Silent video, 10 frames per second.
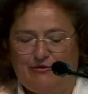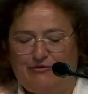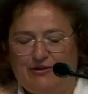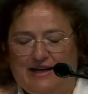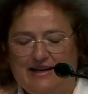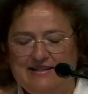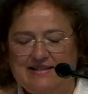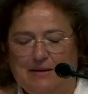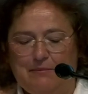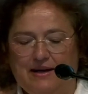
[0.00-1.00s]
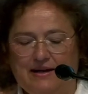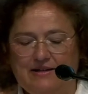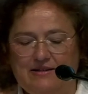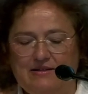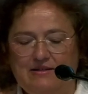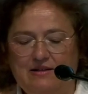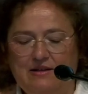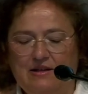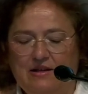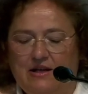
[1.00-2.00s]
depends and on which everything
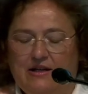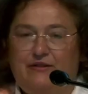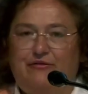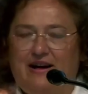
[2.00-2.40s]
depends.